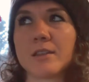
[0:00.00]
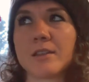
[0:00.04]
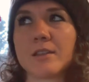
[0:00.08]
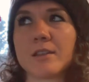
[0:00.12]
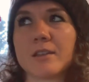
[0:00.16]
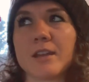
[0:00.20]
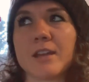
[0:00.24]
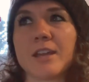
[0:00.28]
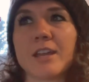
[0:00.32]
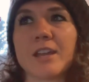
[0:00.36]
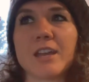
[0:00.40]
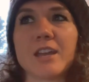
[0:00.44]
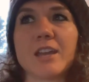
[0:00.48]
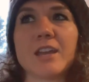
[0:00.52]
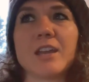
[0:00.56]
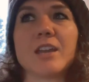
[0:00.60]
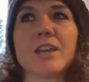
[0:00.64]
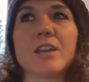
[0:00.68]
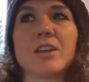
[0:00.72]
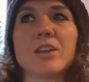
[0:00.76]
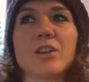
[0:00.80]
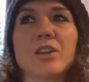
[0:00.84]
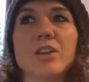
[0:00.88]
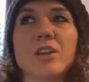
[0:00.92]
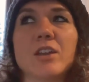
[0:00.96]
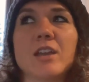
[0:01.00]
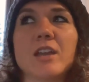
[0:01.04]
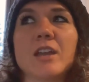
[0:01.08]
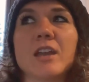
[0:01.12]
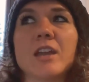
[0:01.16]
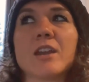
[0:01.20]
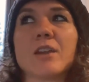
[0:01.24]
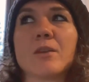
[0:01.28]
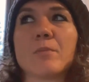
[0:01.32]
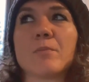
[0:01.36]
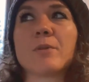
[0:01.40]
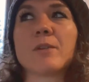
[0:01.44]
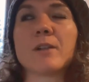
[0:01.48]
like,
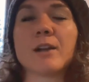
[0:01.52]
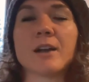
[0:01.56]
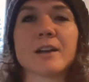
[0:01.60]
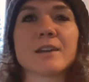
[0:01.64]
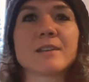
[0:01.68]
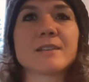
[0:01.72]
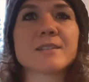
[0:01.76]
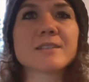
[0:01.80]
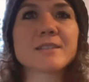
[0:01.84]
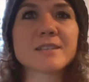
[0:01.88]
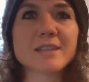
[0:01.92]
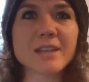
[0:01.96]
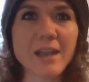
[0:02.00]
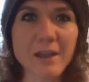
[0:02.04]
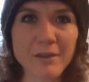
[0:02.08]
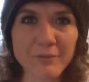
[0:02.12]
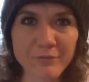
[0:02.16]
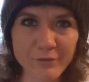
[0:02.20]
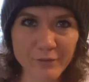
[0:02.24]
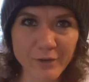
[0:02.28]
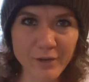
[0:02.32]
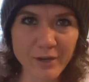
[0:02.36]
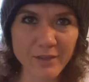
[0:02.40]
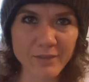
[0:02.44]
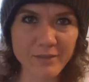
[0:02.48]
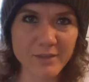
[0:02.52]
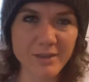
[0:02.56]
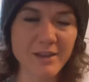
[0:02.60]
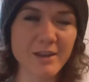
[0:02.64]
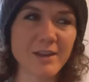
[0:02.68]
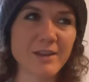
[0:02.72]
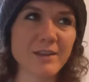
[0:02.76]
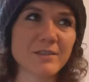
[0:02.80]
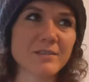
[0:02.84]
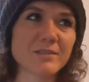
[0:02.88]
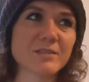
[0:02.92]
it applies to everything.